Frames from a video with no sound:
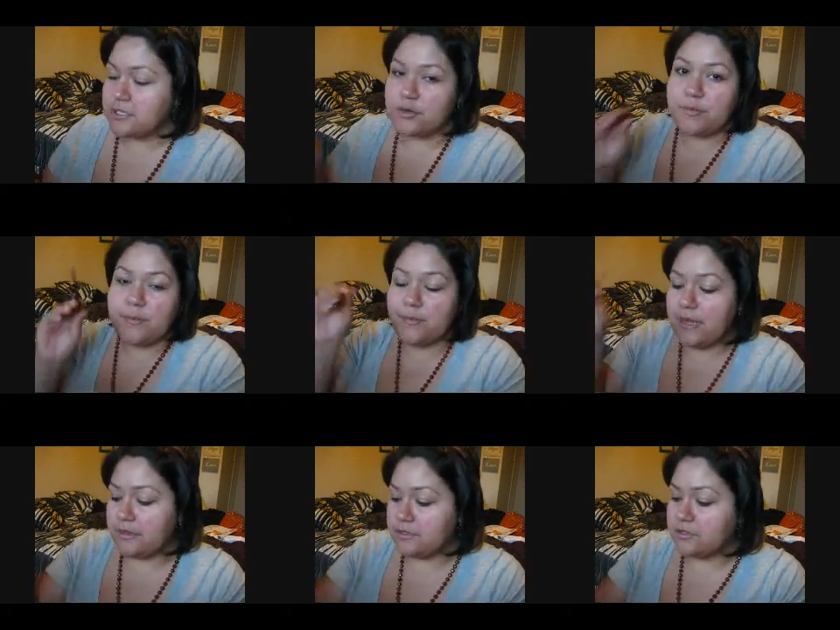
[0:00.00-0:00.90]
a little,
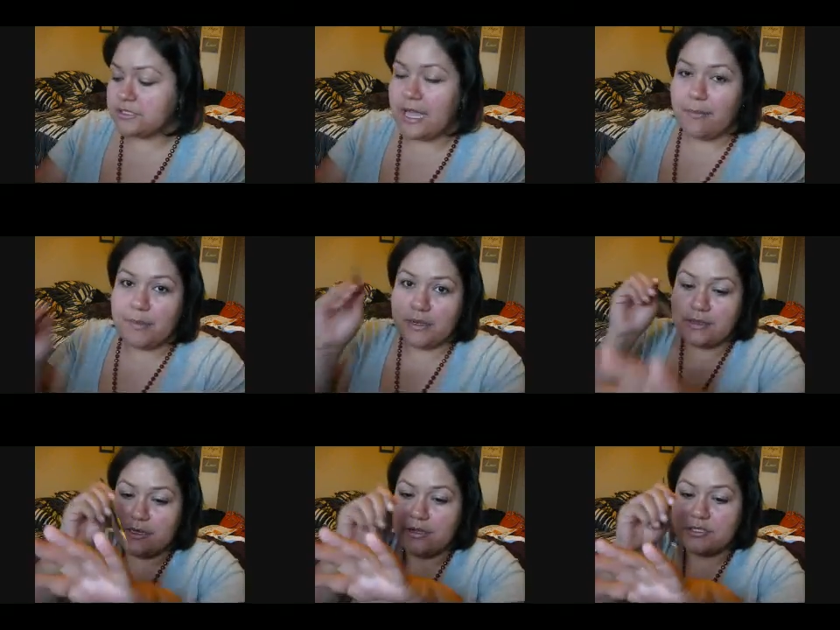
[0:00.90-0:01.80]
I'll tap it,
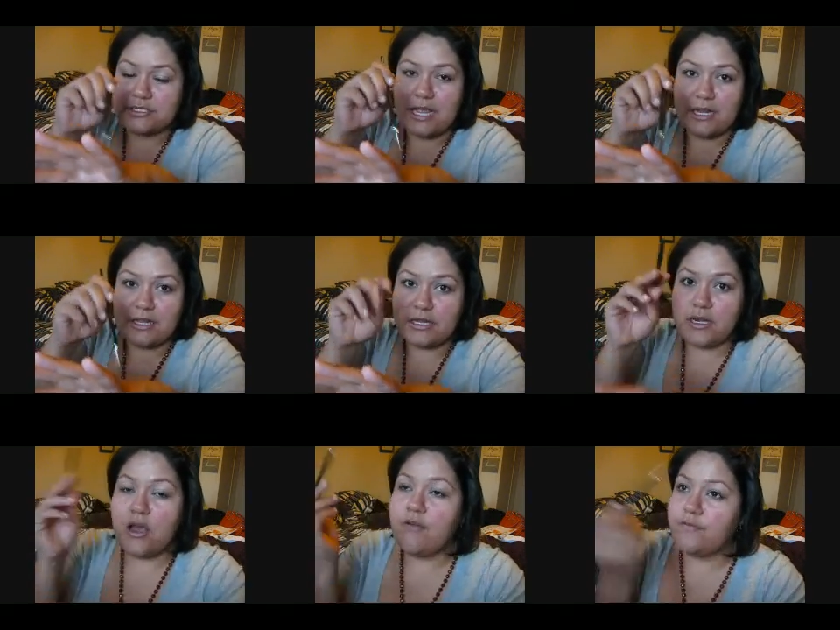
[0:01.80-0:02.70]
and then I'll just kind of clean
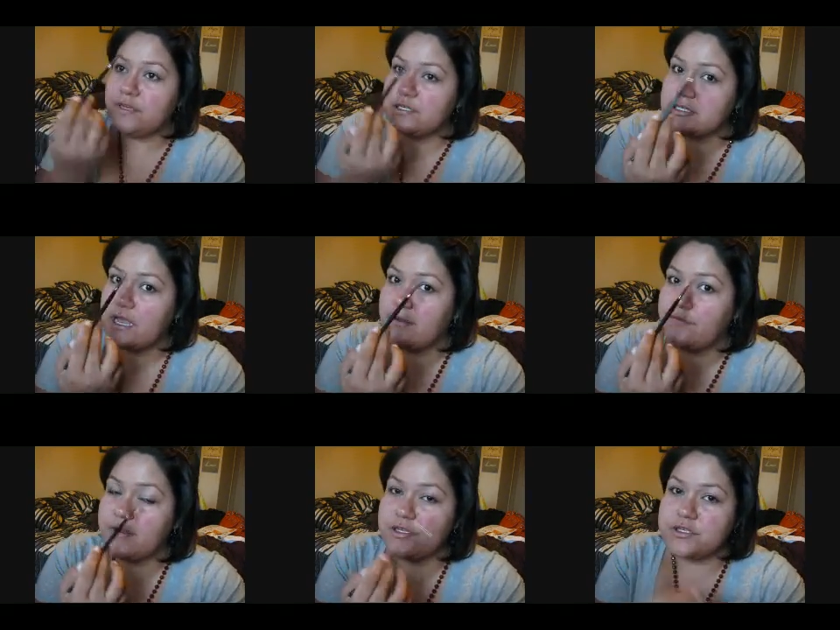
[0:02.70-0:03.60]
it off and just kind of
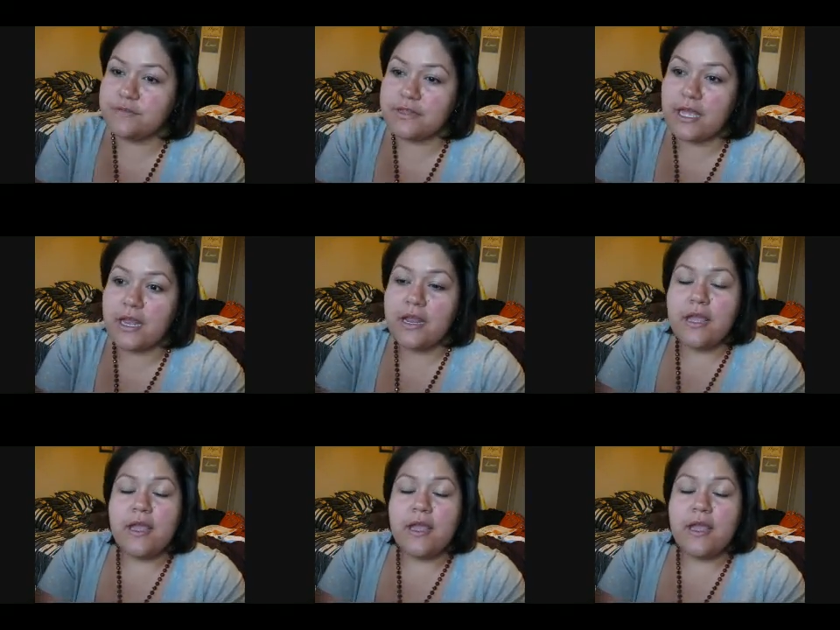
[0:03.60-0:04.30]
finish doing that.